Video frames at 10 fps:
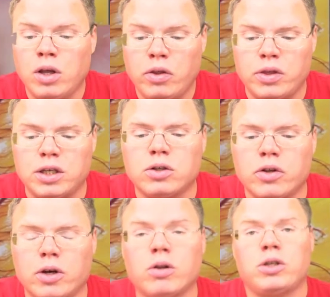These are
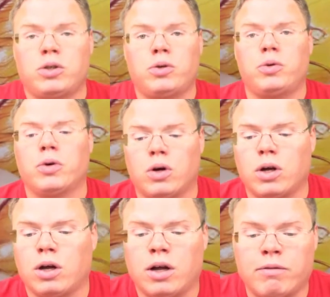the only two
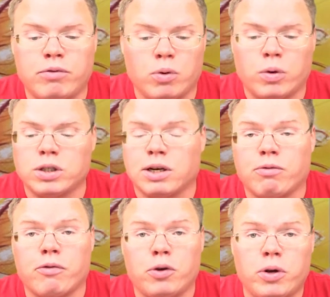of the ones I've
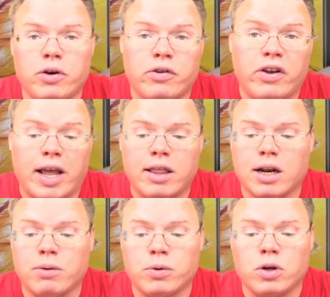reviewed here today that
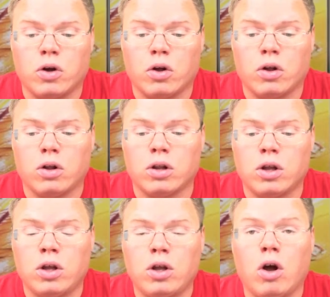I would call
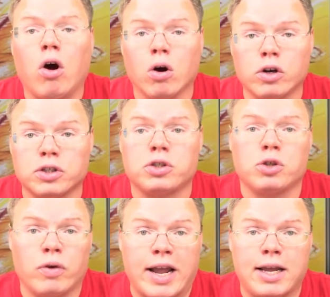
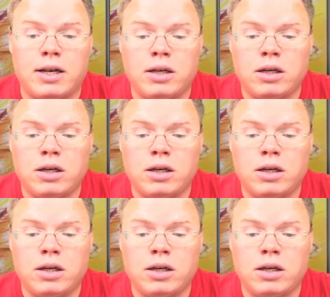artist grade.